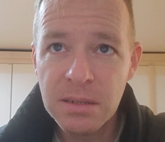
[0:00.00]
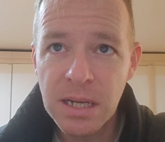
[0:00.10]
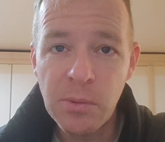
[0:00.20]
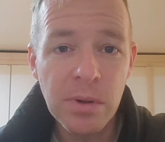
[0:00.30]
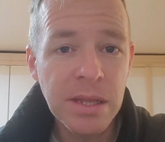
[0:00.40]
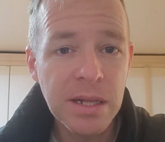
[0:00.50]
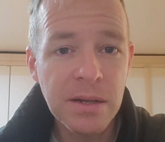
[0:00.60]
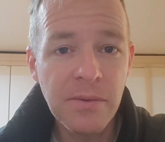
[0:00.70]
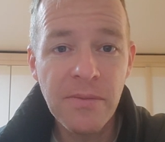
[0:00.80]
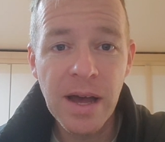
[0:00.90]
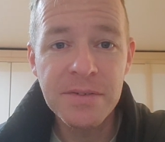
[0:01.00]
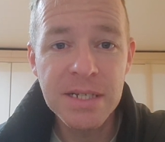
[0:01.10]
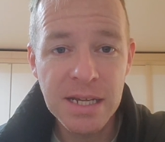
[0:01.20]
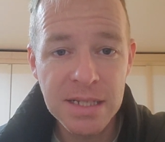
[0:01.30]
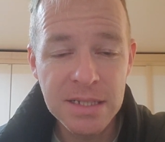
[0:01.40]
and within 5
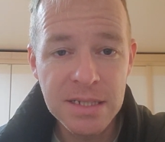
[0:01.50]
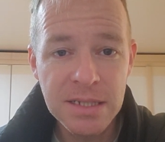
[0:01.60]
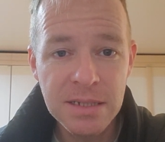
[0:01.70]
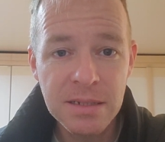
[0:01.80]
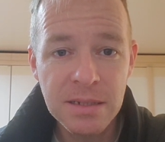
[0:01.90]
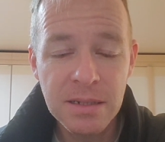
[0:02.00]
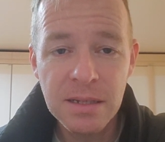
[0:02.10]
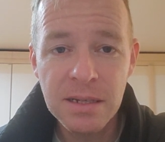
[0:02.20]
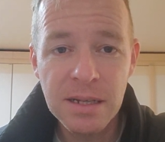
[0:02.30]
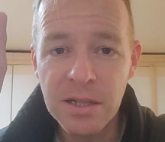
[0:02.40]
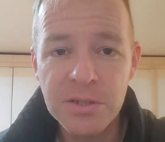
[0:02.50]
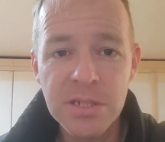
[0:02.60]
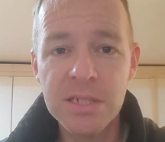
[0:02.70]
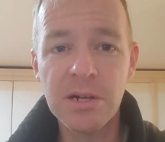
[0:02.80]
seconds, it'll just